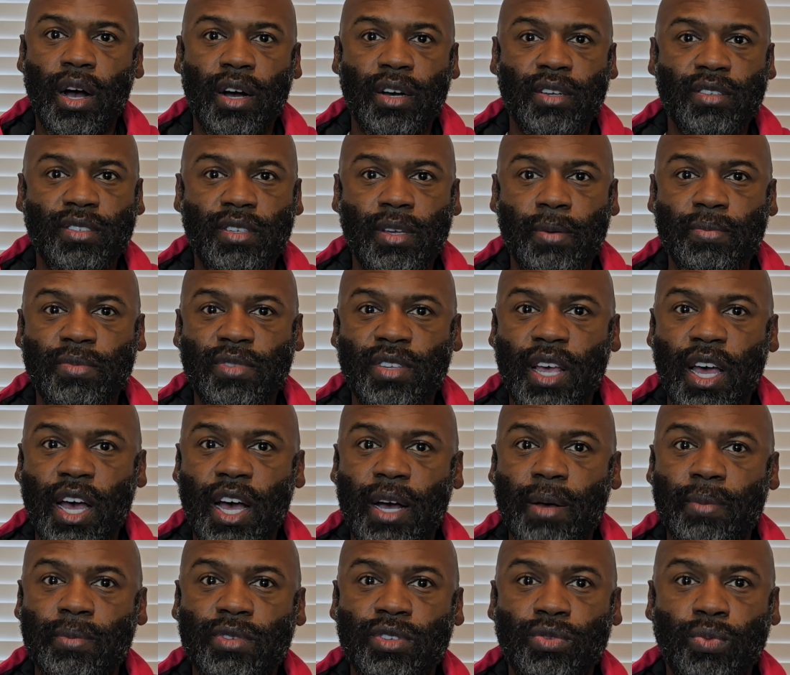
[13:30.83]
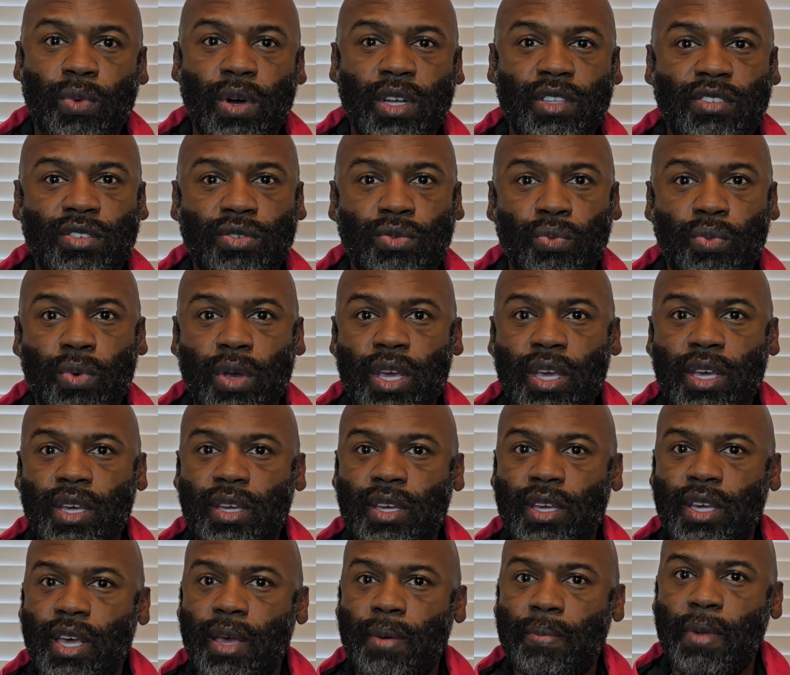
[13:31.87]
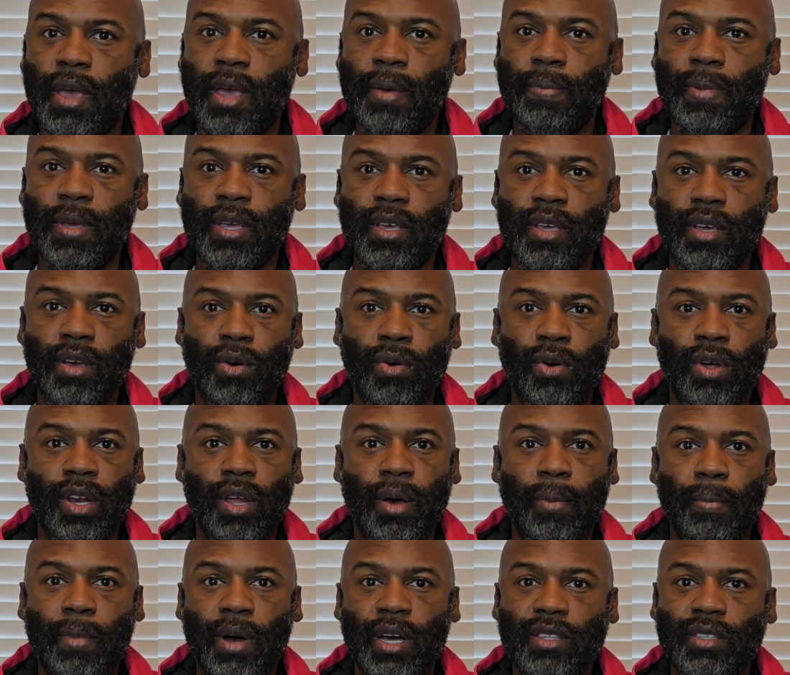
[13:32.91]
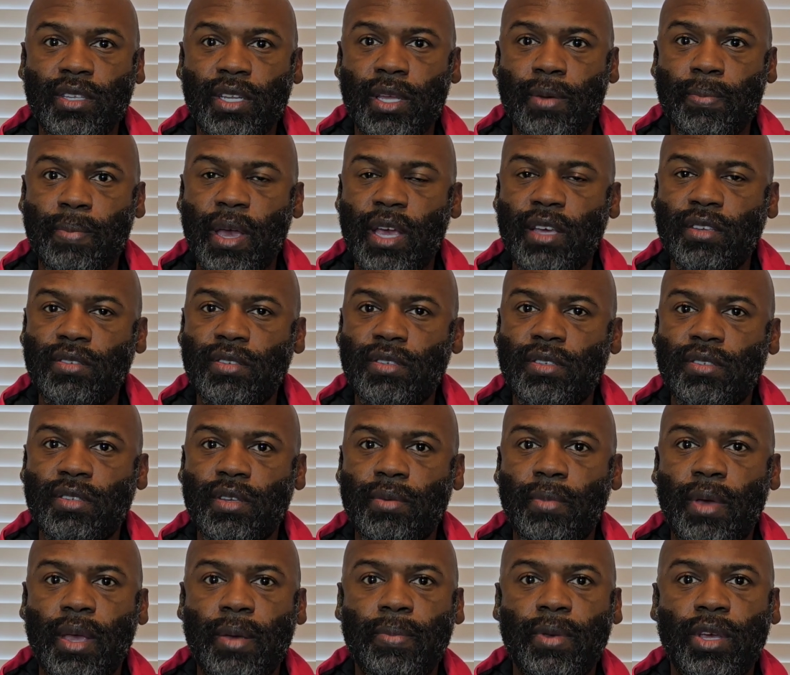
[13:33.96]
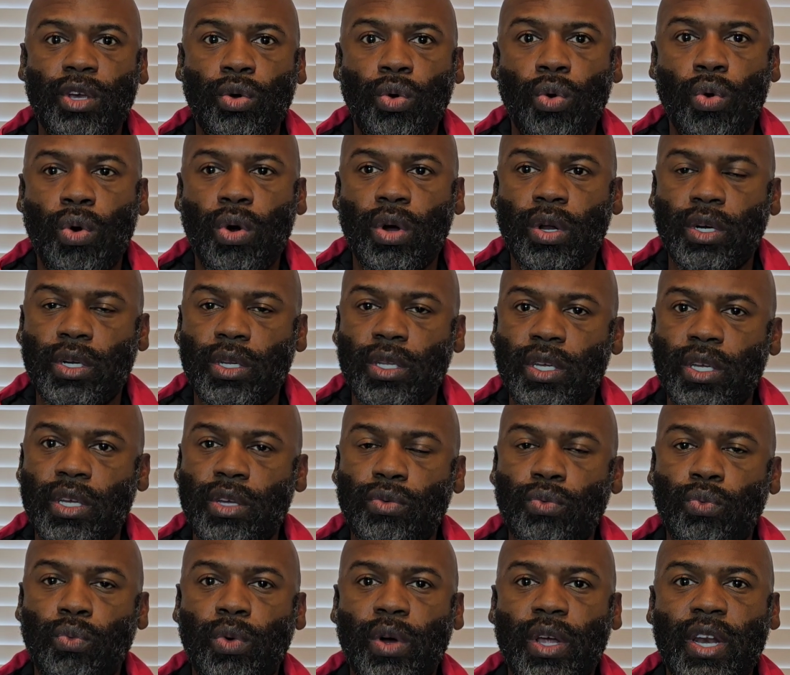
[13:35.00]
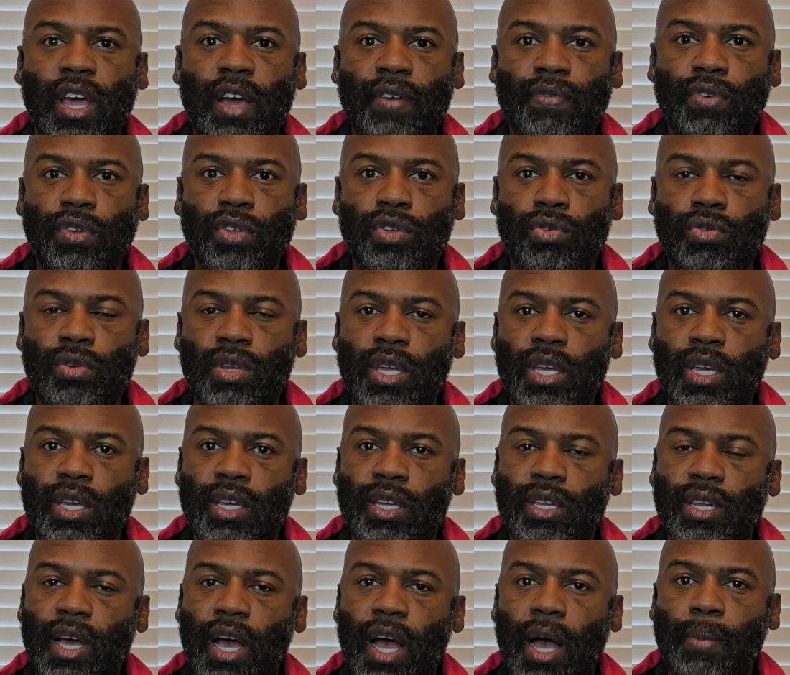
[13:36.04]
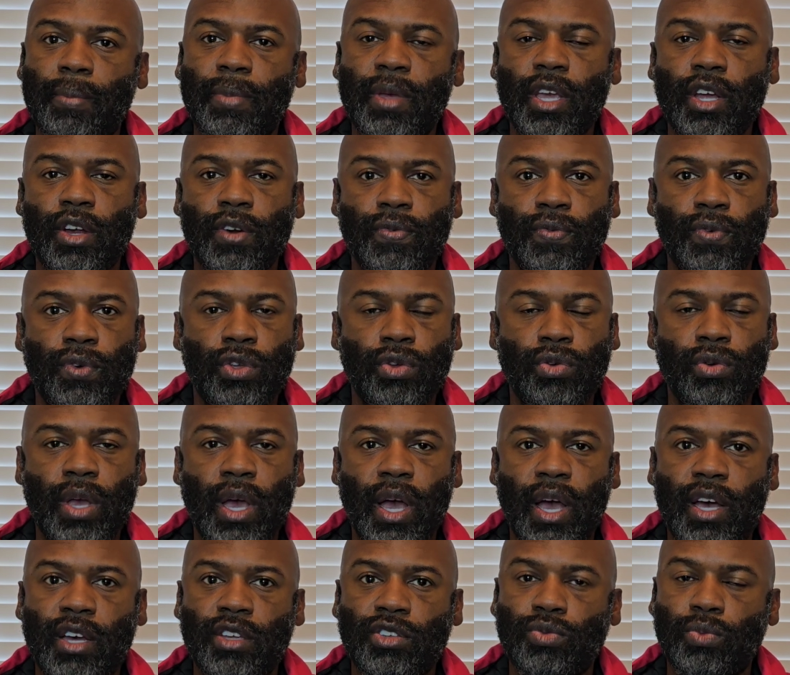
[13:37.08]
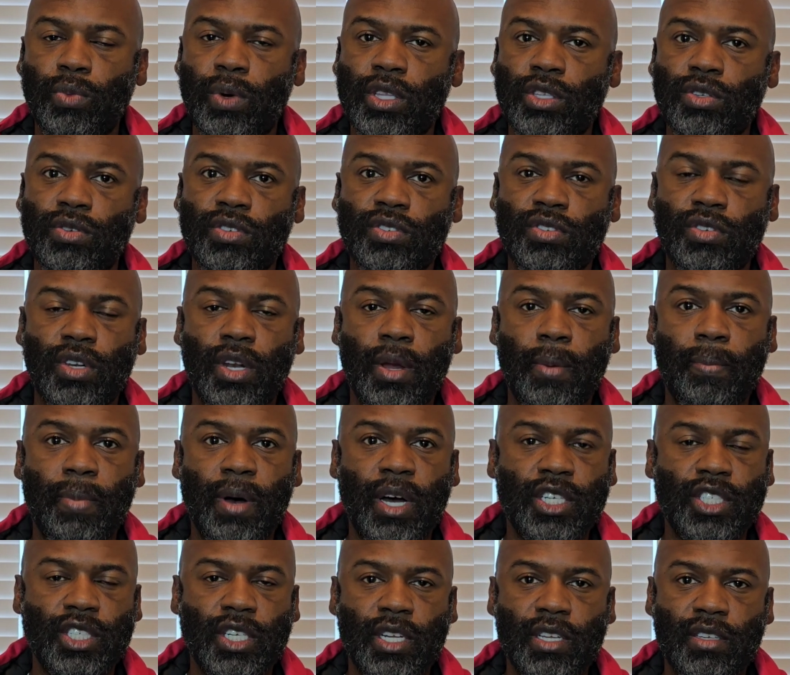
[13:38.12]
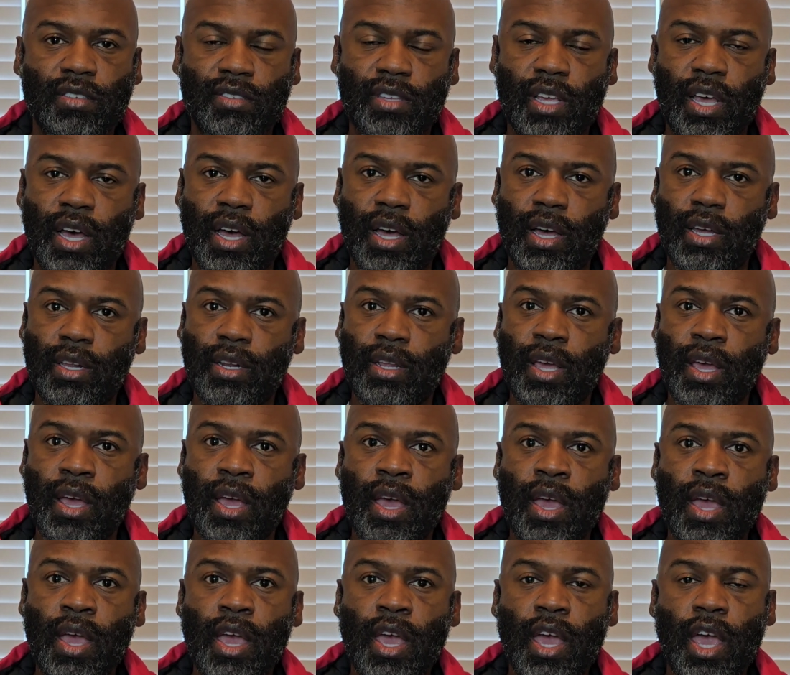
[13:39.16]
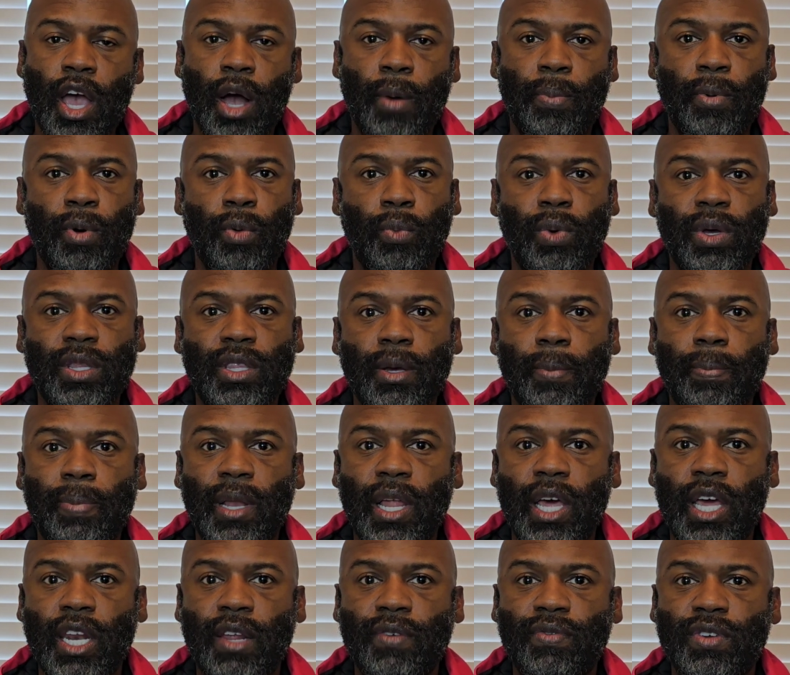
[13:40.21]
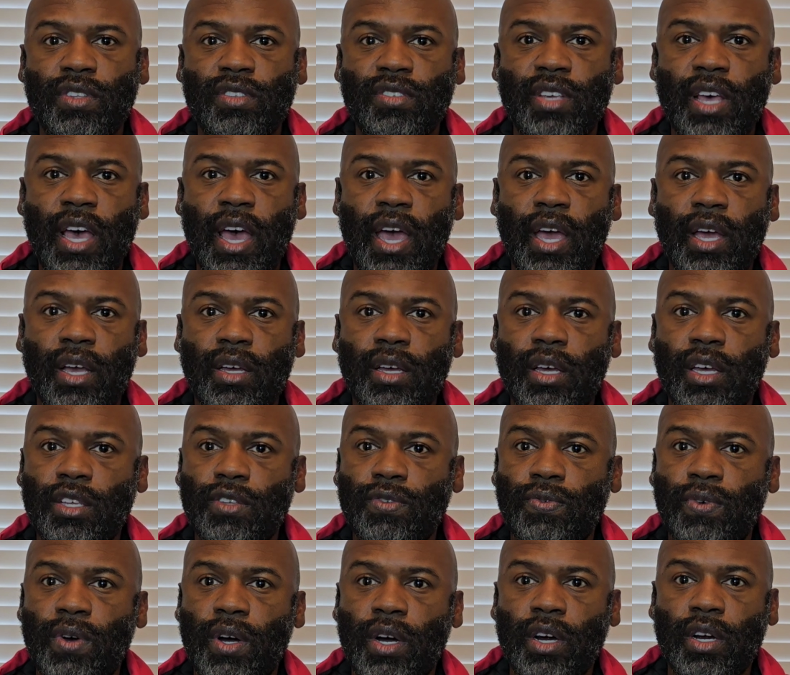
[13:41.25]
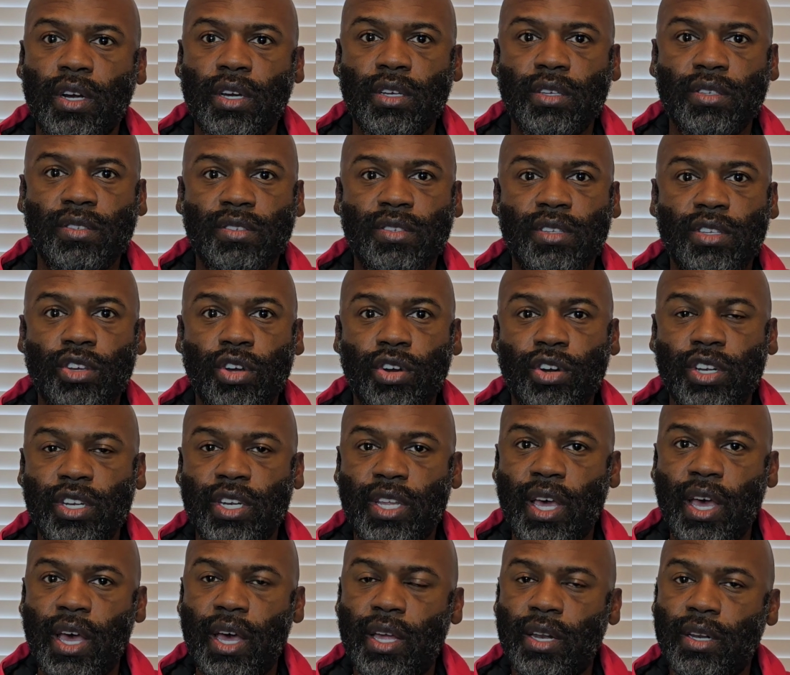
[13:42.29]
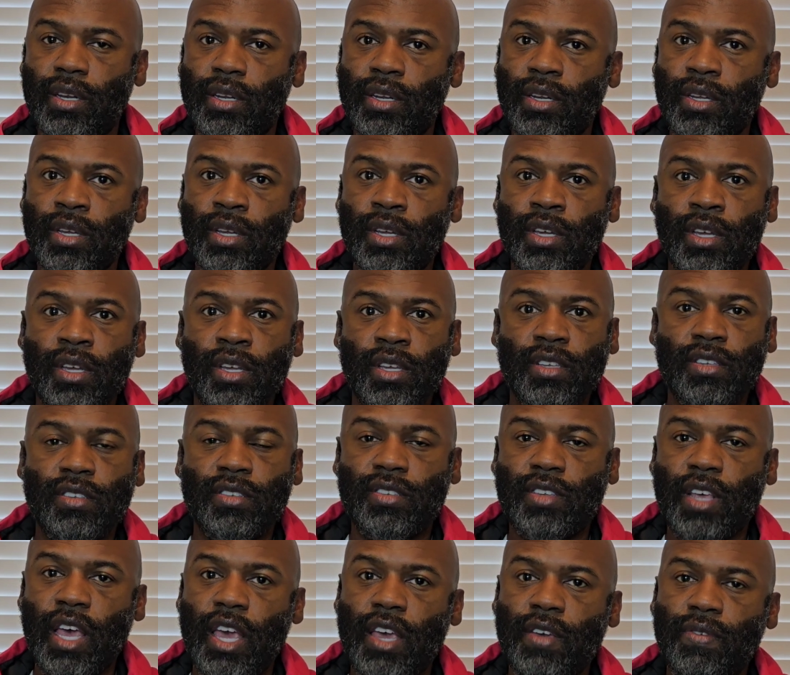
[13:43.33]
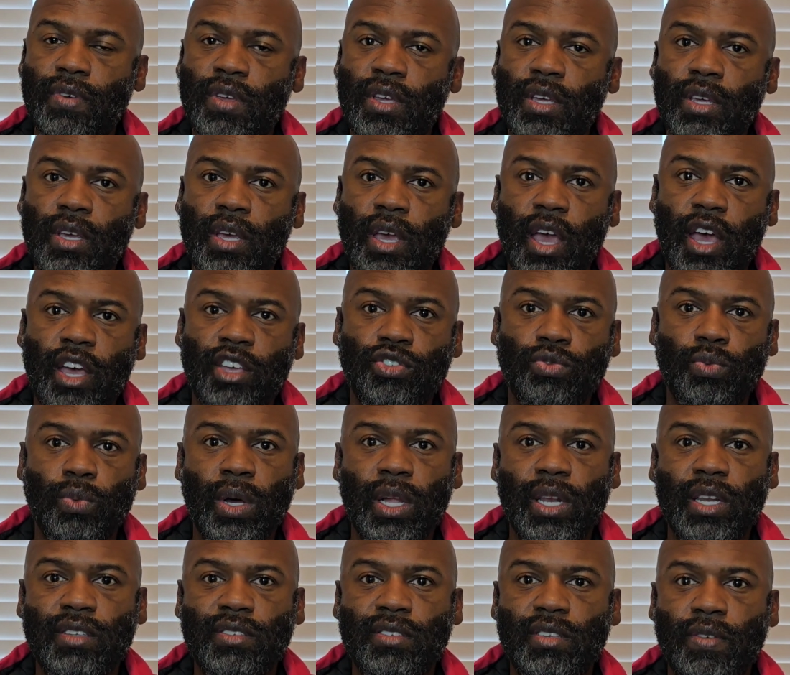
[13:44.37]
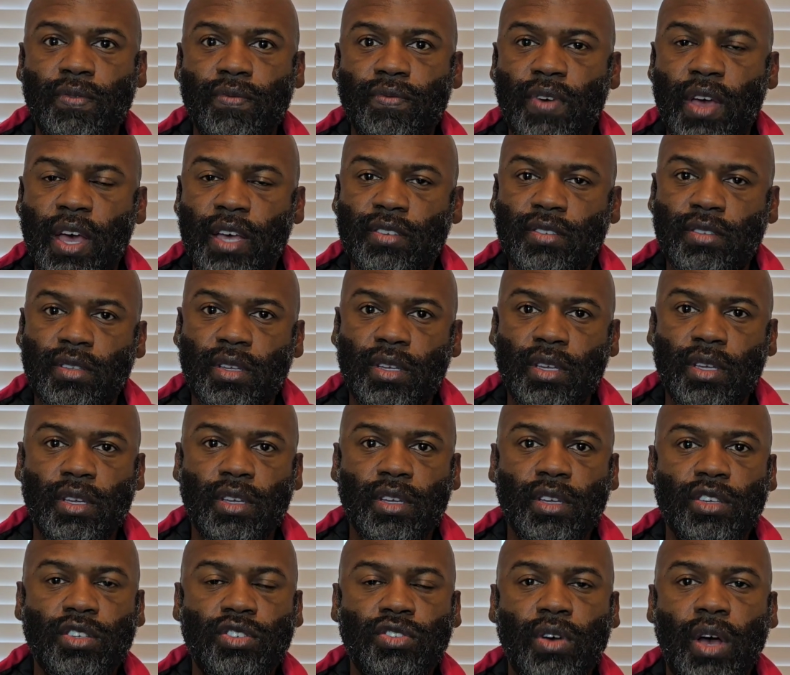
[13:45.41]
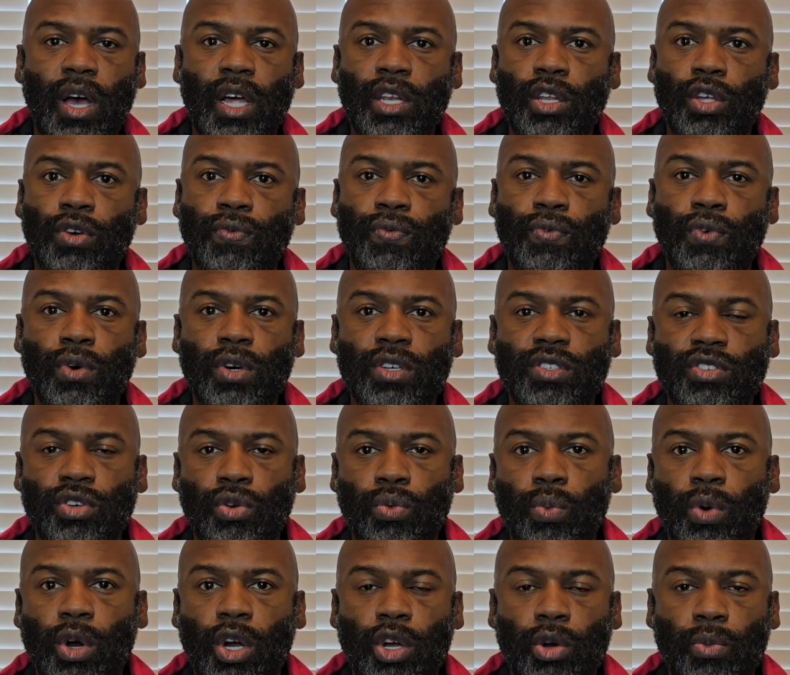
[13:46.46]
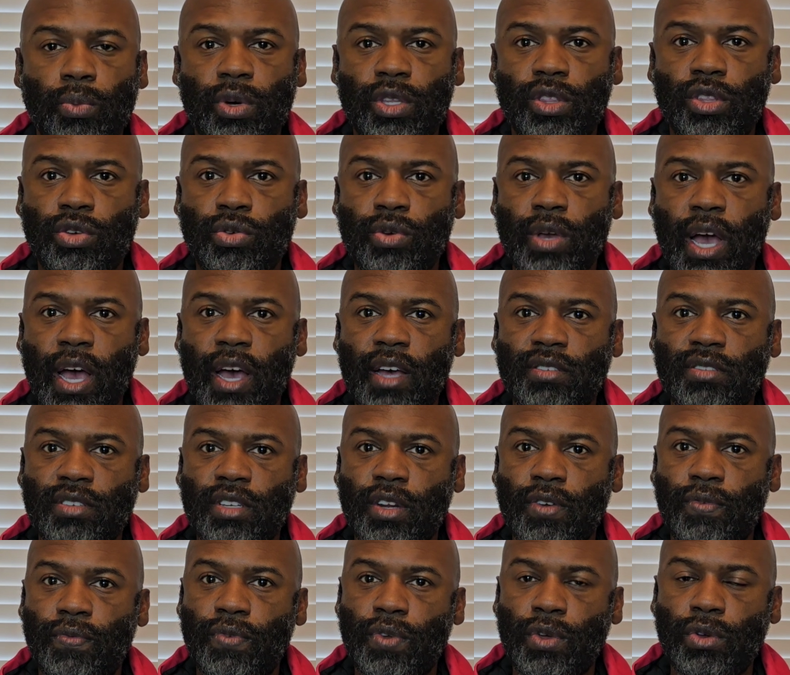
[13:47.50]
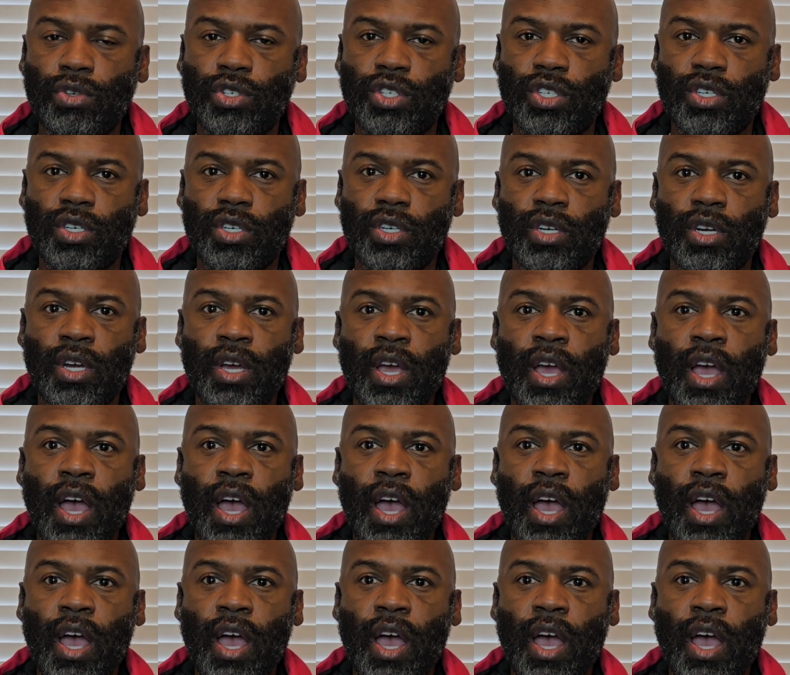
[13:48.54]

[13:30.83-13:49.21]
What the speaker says: Sometimes once a week, it may be on a monthly basis, it may be quarterly, whatever you need. I'm here for you guys, whether it's on the budgeting side, helping with the plan of attack as far as your debt, saving, as well as investing. So I look forward to working with you guys in the future.